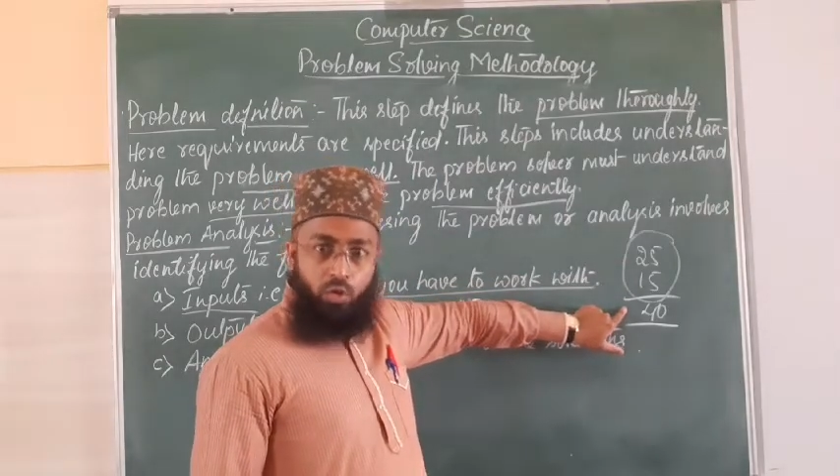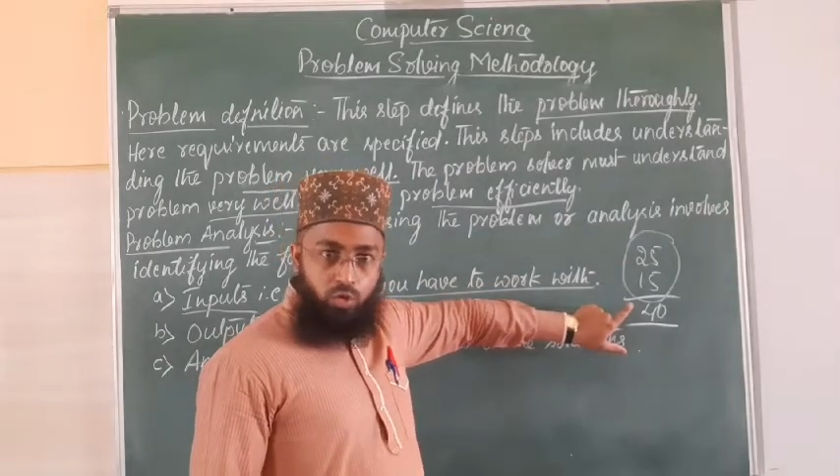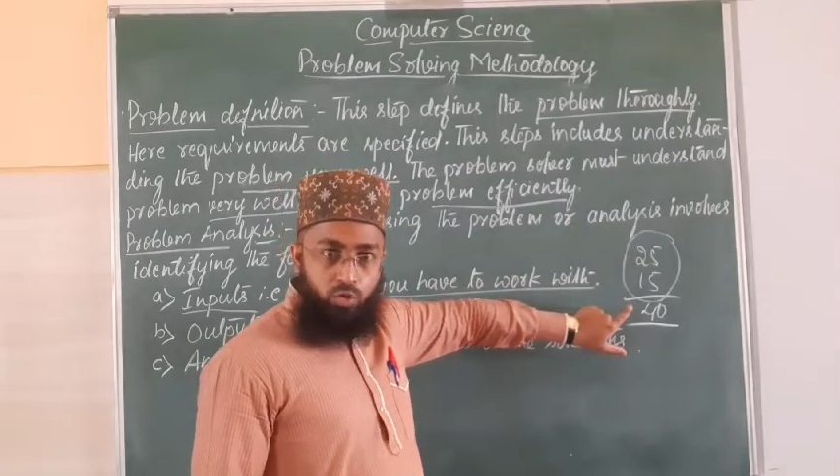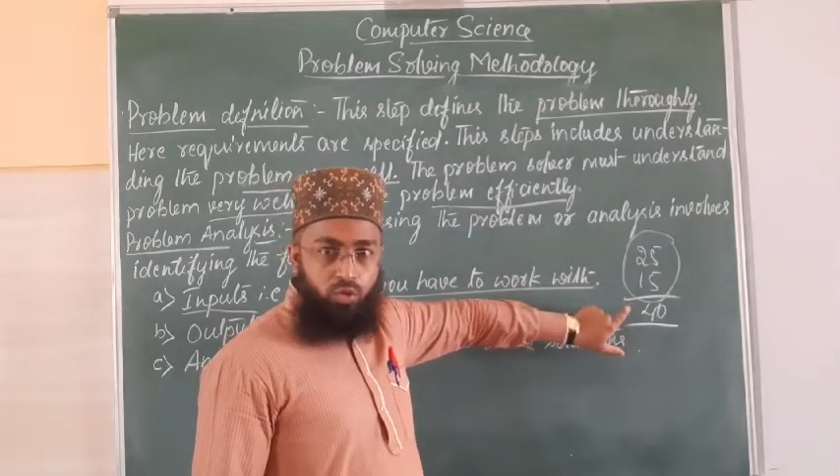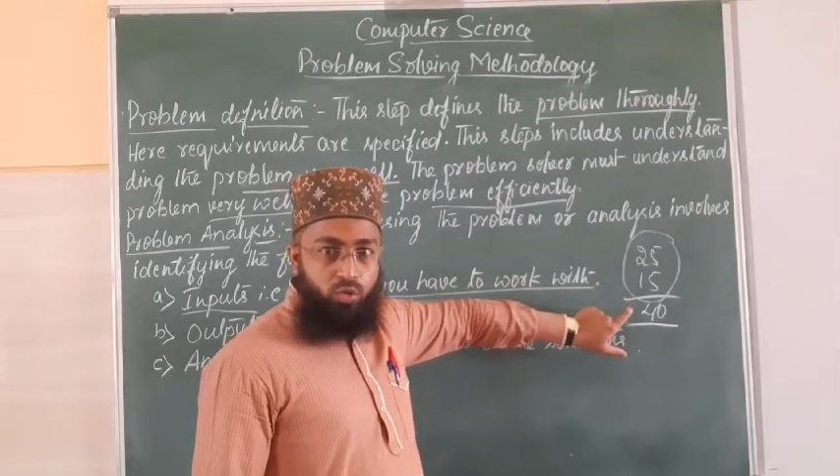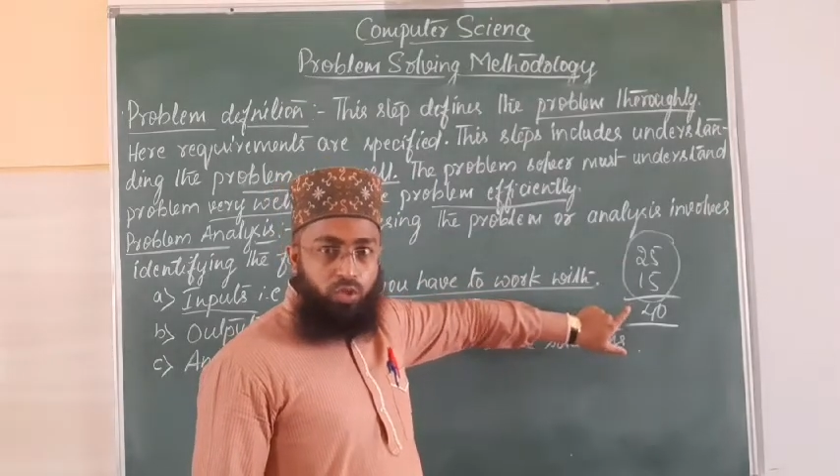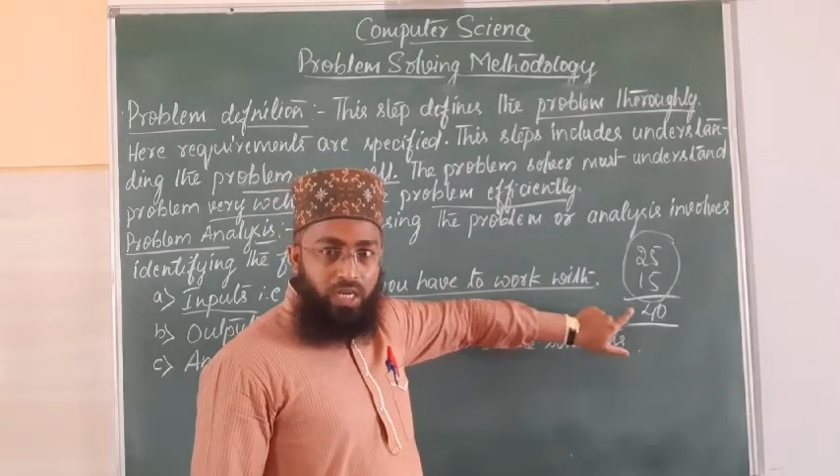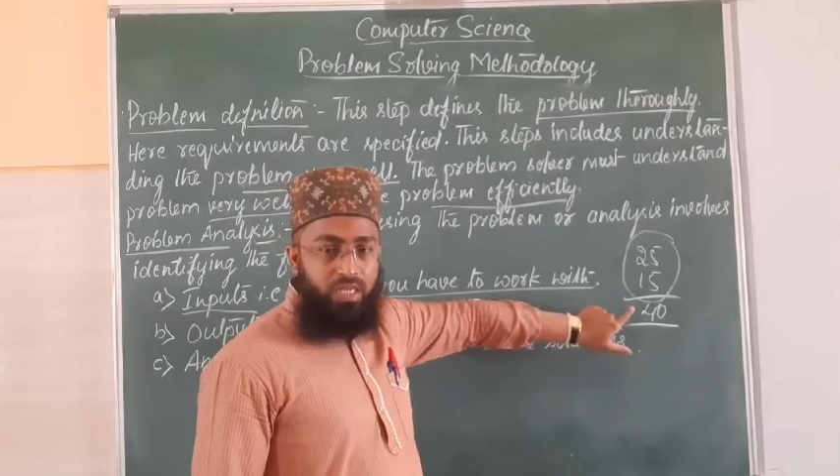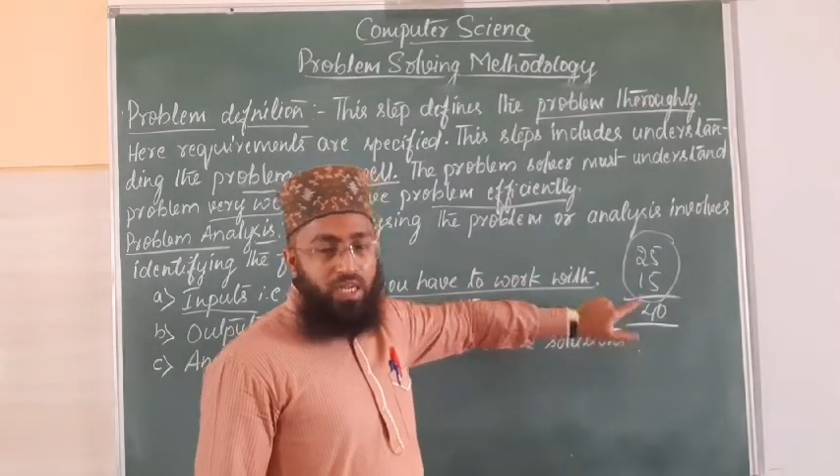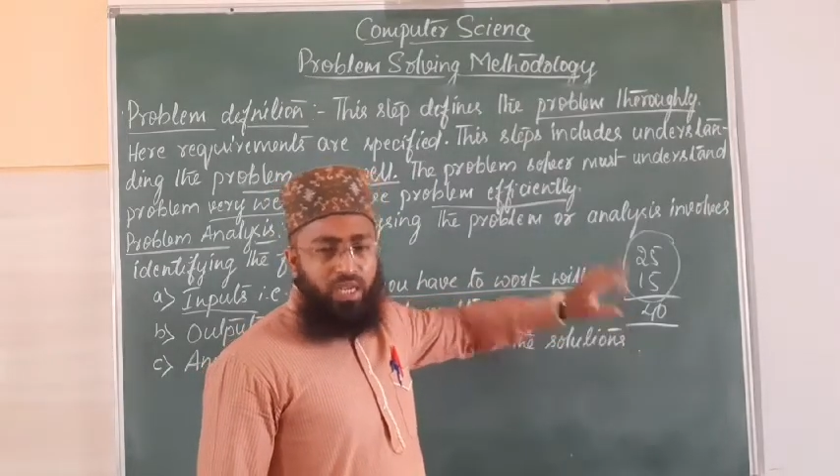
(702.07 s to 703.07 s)
So to
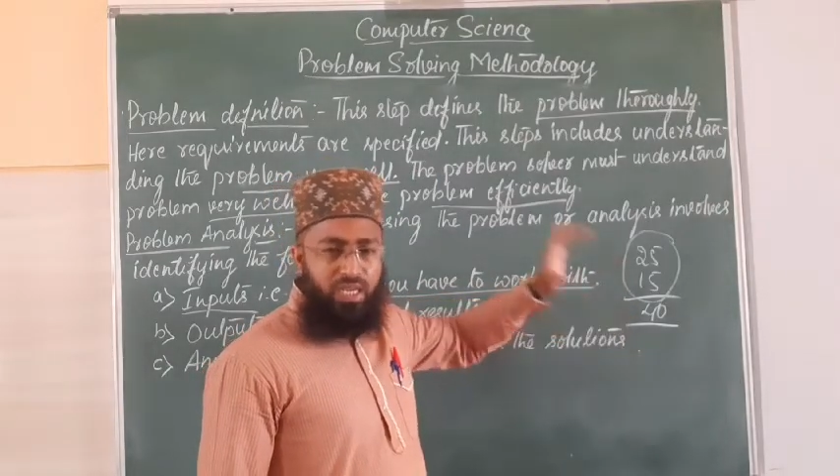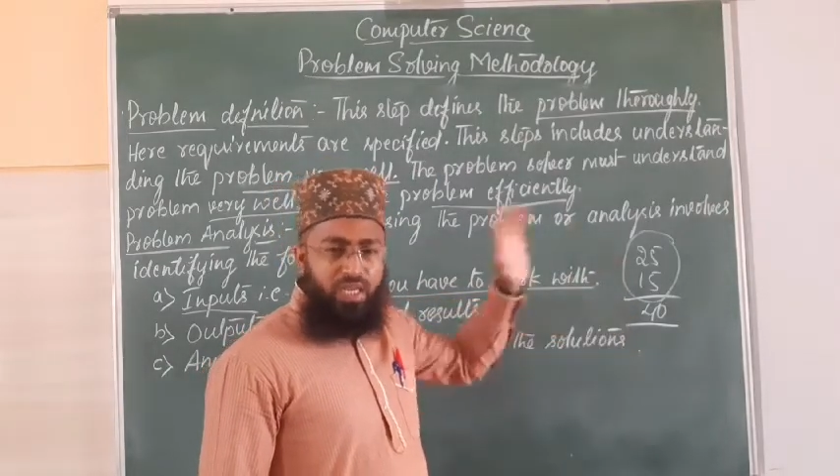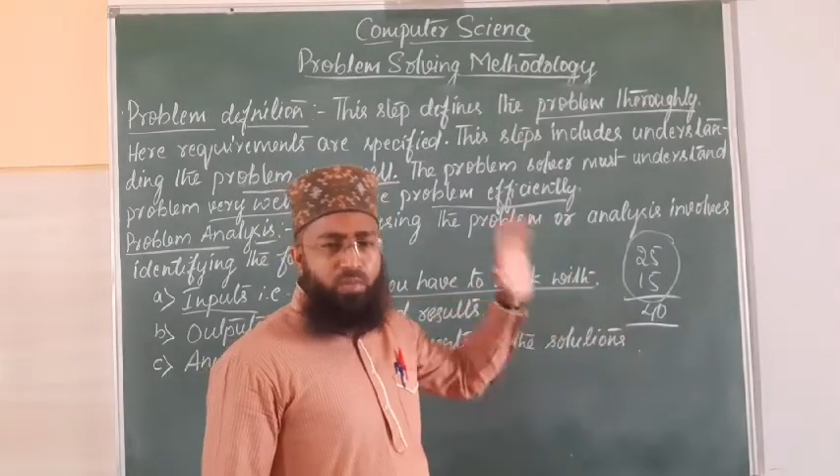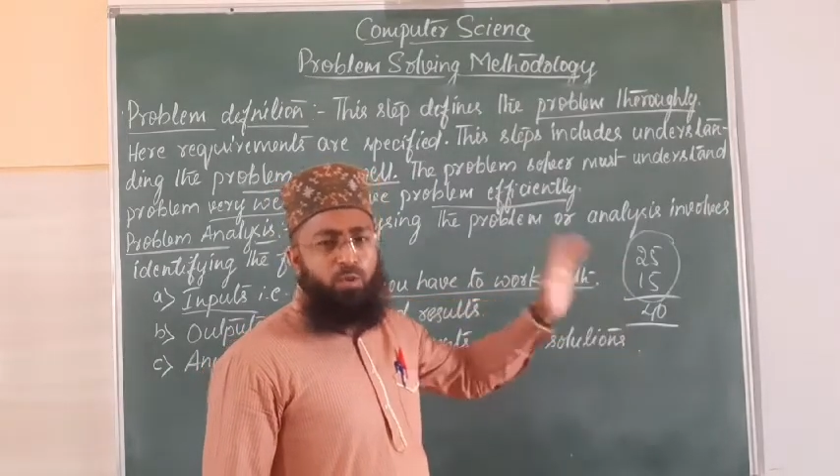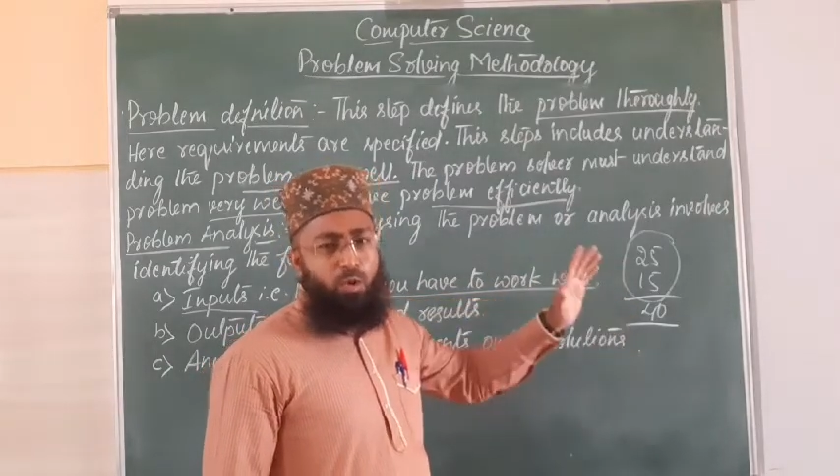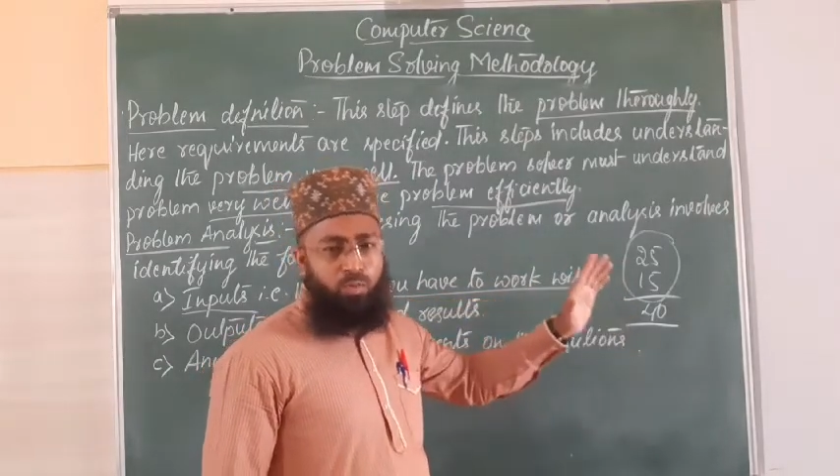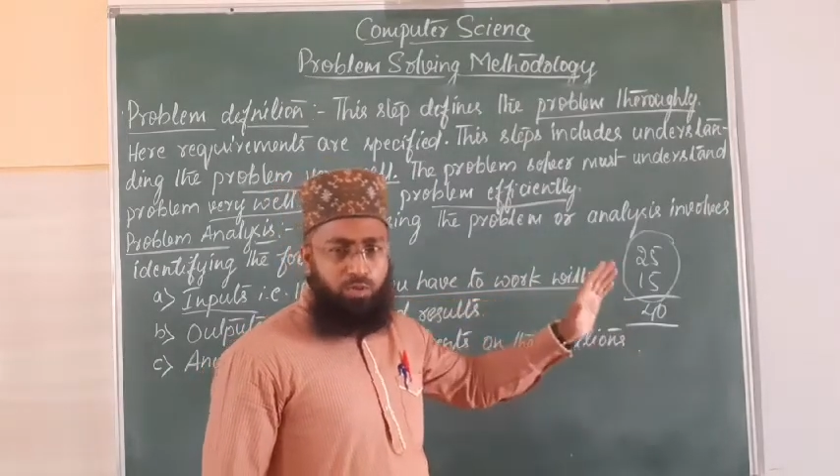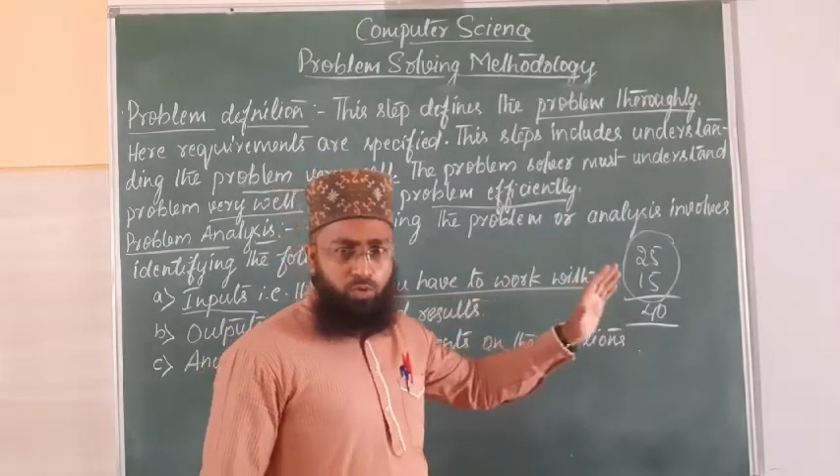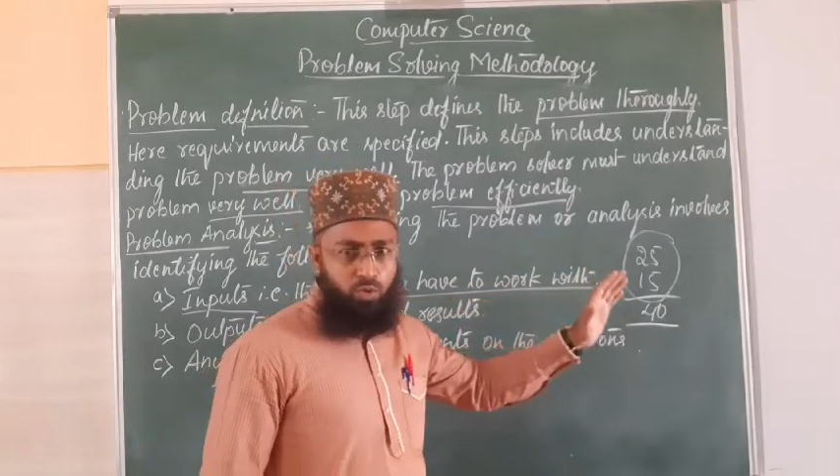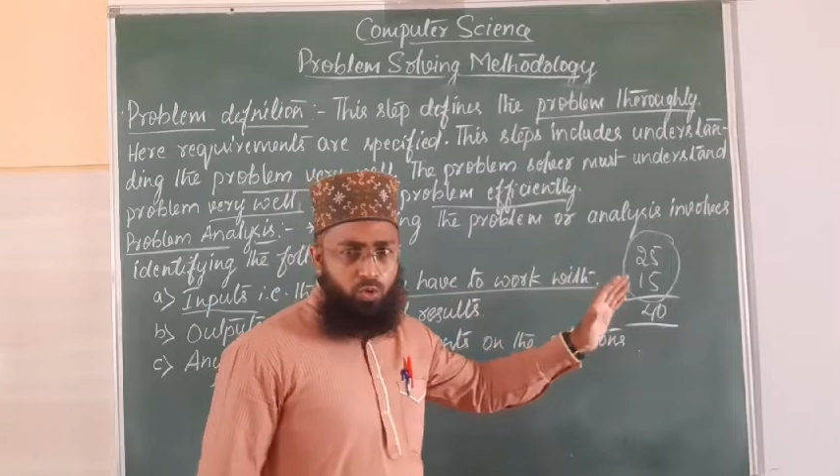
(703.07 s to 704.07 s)
get any
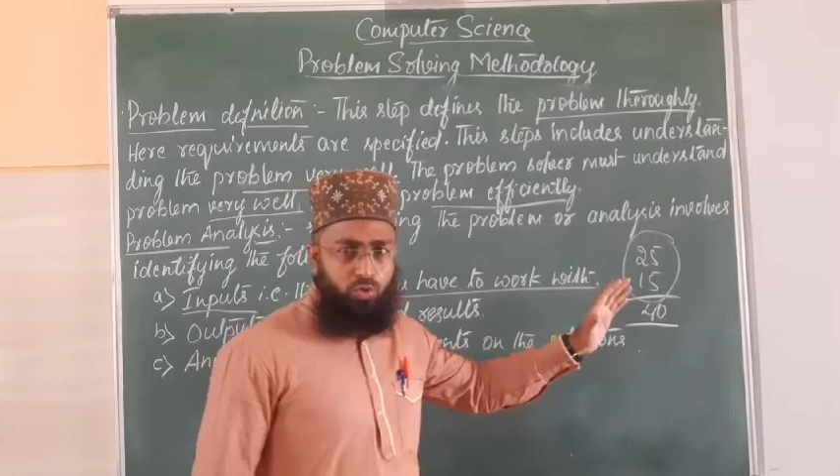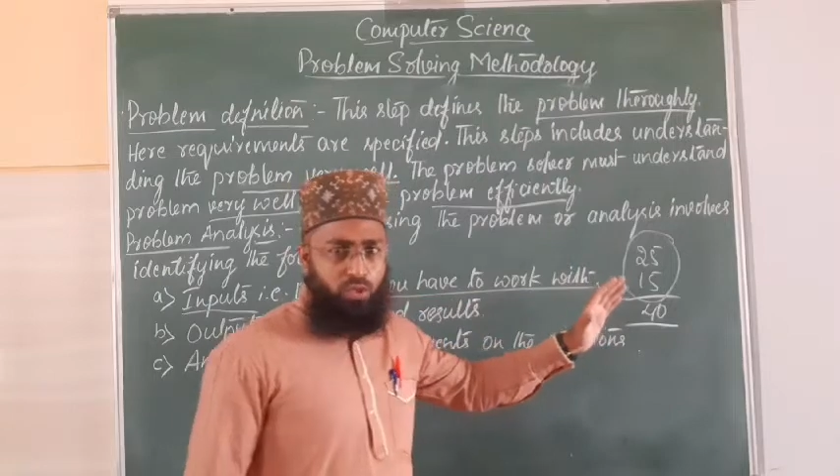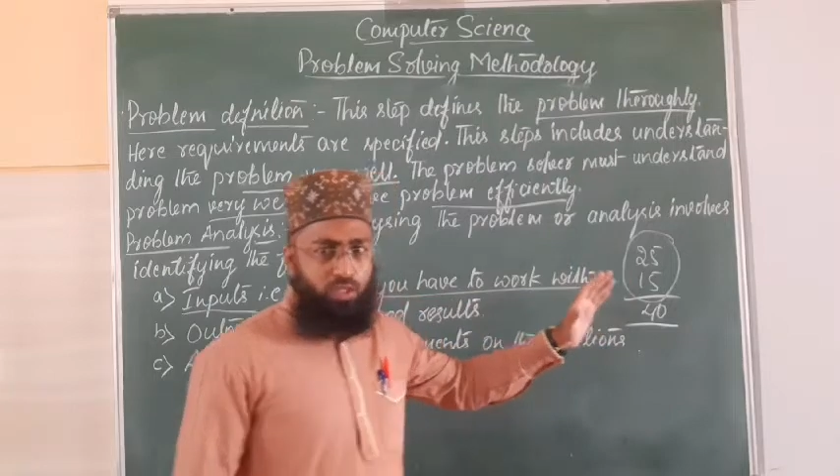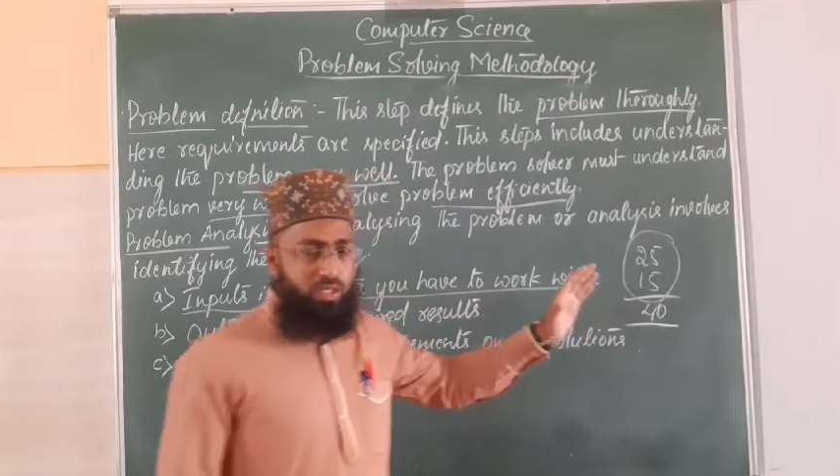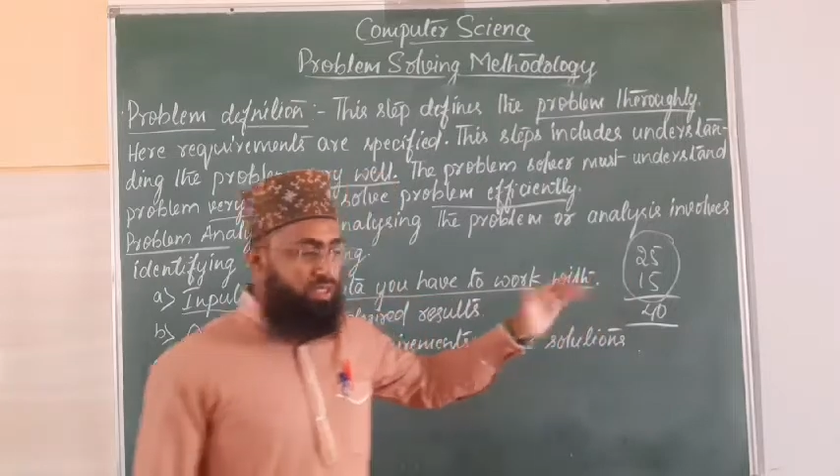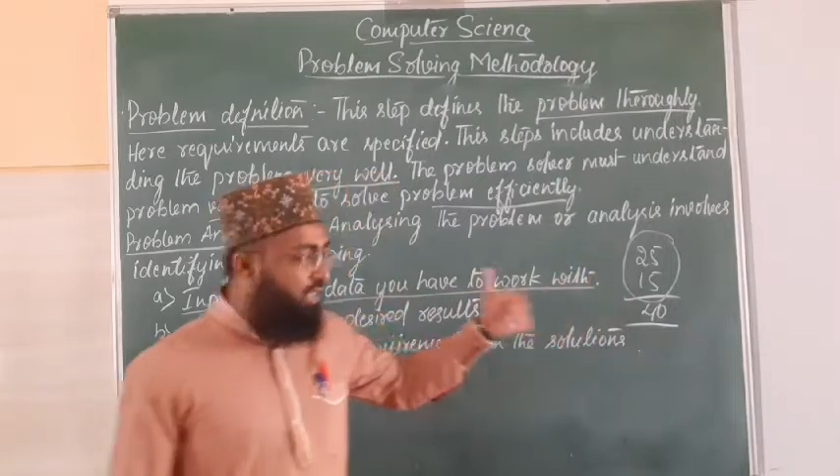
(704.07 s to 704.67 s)
problem solution,